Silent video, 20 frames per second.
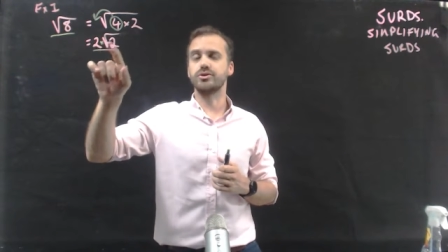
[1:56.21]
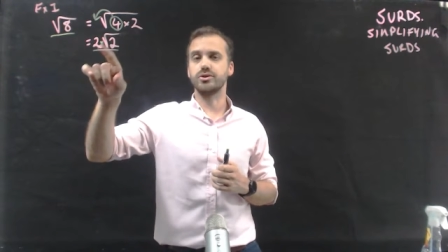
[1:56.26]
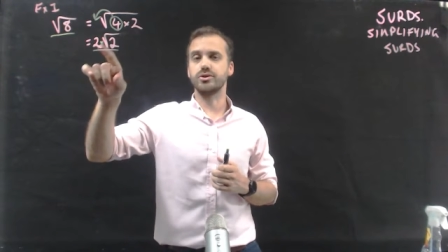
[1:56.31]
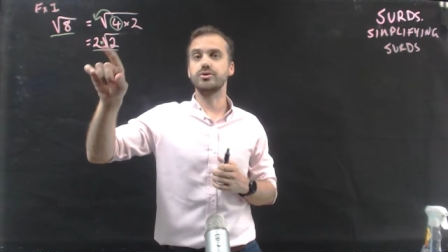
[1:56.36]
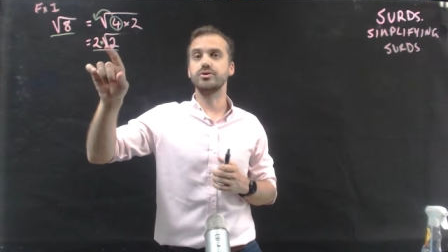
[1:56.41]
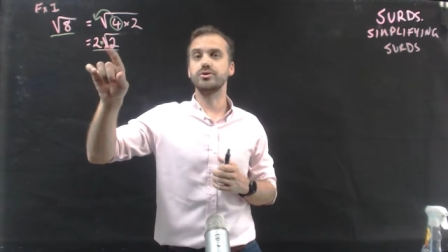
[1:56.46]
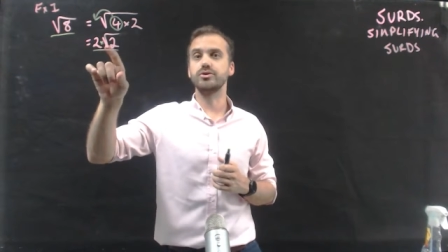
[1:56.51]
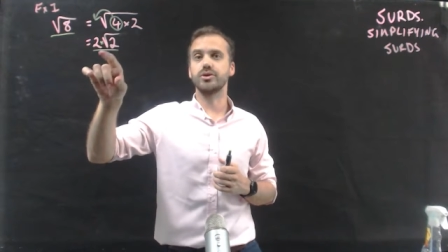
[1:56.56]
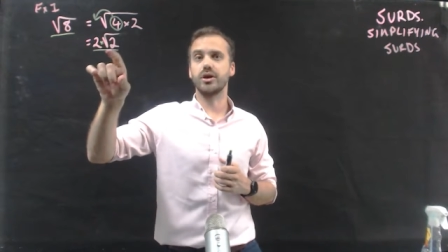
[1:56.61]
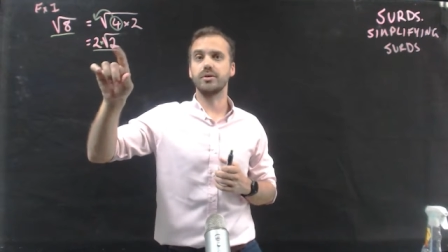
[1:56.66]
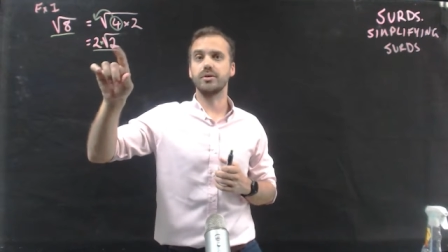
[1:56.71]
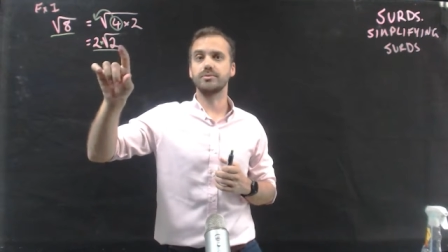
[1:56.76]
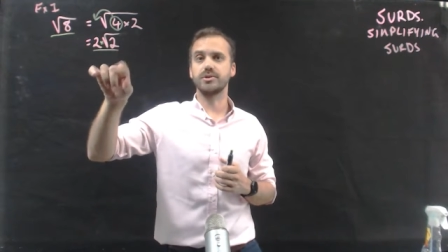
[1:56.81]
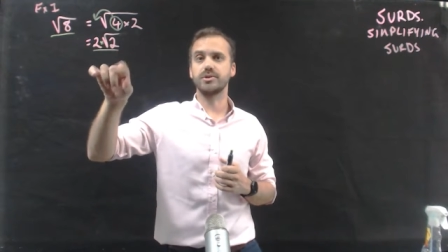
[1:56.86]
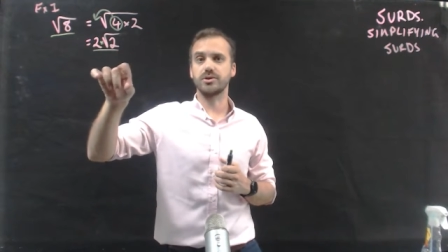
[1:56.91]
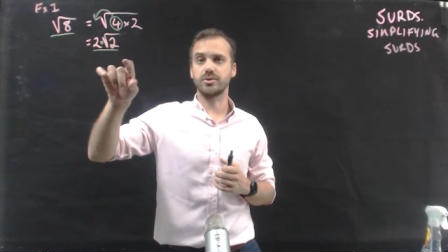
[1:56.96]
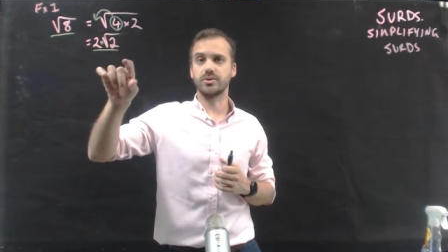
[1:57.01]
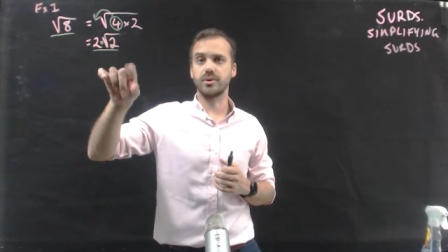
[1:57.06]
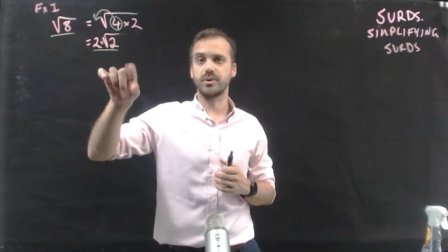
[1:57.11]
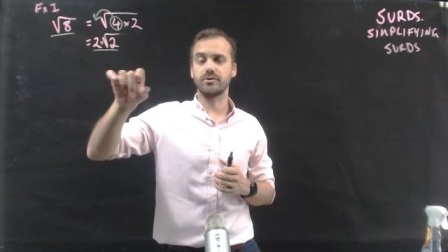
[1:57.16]
2 times
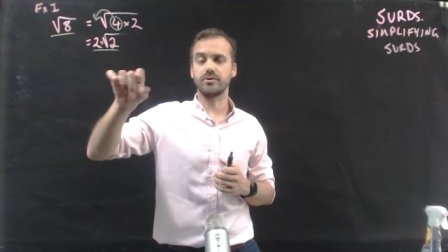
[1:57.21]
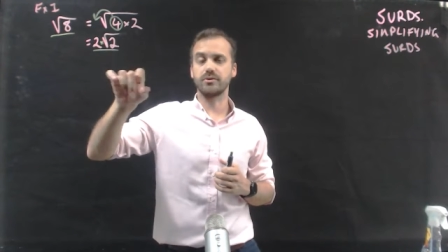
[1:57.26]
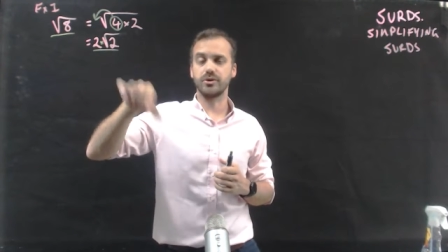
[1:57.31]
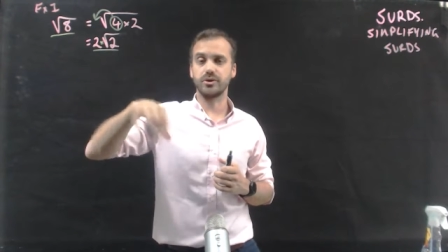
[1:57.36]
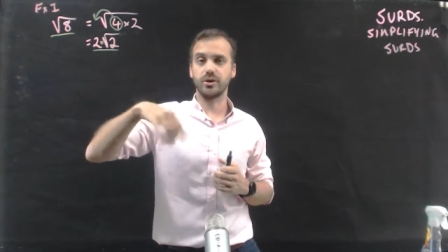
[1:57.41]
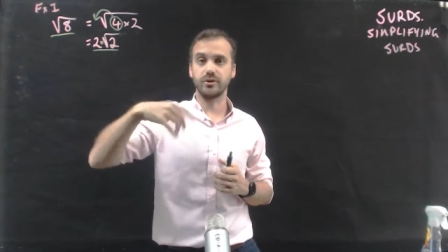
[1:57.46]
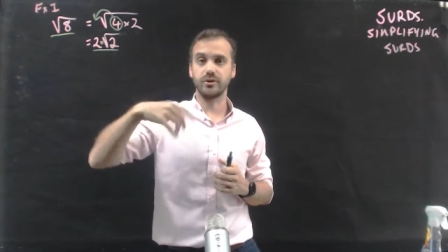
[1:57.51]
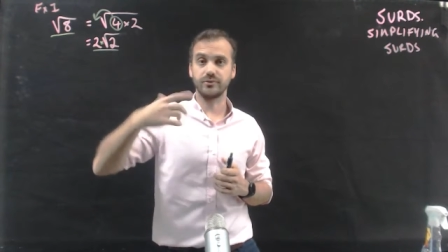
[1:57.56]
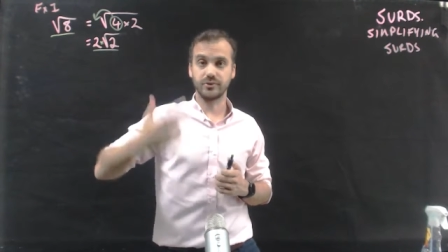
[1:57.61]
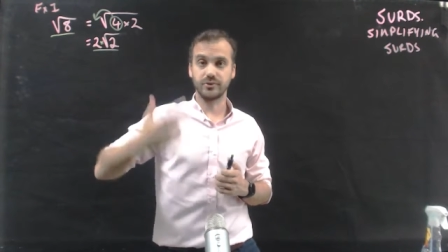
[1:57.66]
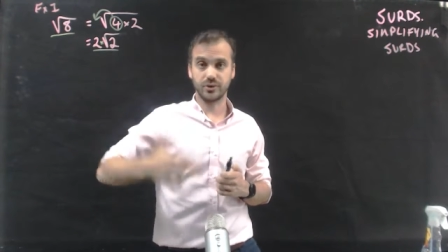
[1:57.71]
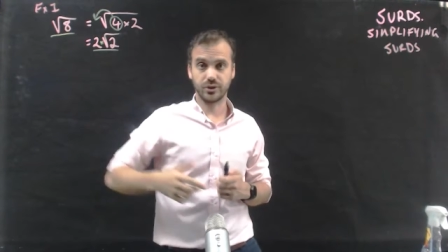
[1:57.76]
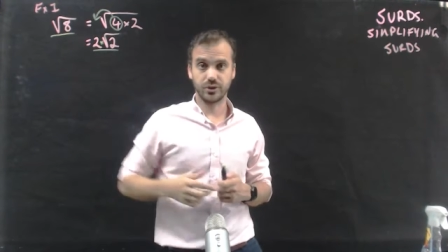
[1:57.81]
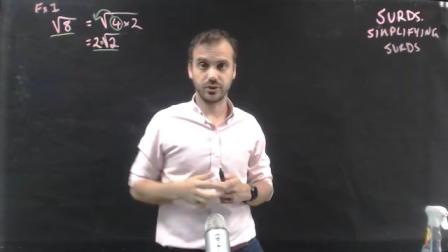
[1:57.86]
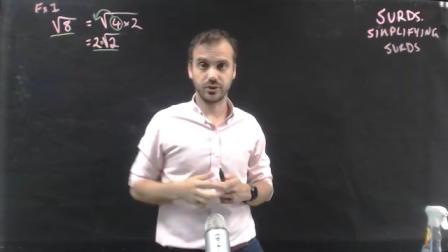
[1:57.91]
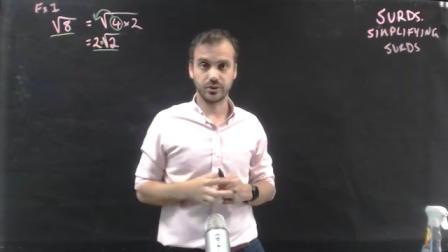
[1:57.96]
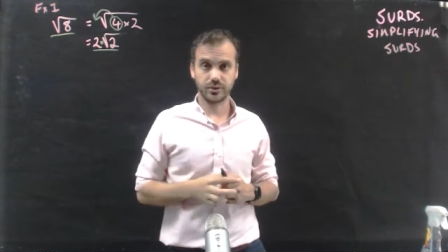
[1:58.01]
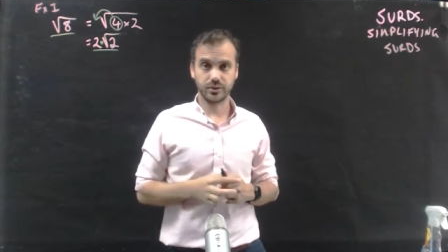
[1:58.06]
the square root of 2.